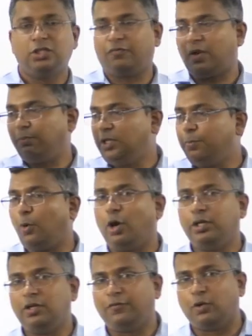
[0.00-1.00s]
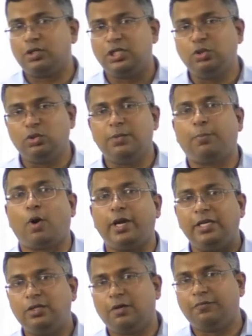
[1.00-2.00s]
So from the point of origin to the
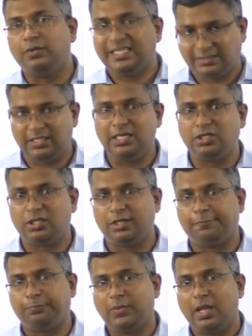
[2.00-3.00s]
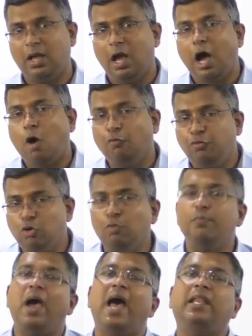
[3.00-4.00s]
point of destination, how you
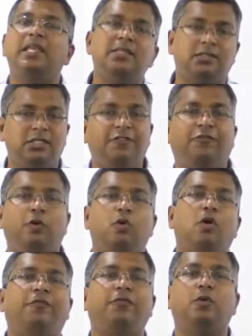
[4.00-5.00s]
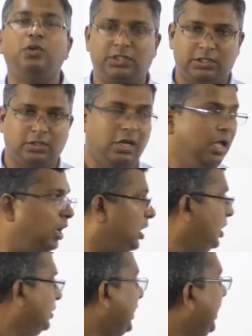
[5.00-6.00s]
manage the flow of goods,
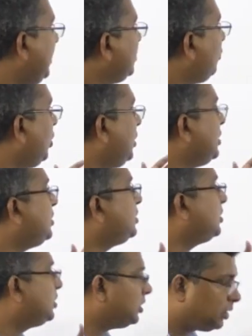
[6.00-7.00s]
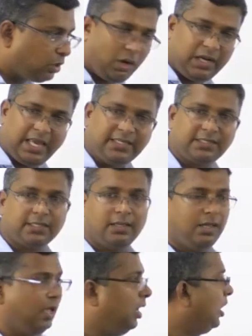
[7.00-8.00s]
that is what is called as
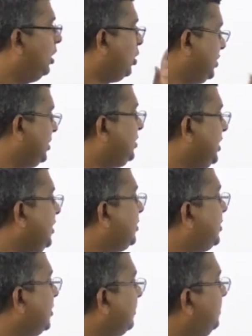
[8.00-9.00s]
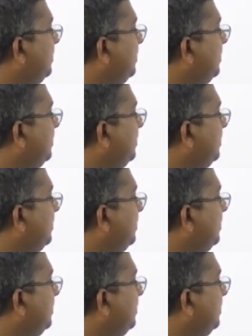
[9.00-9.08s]
logistics.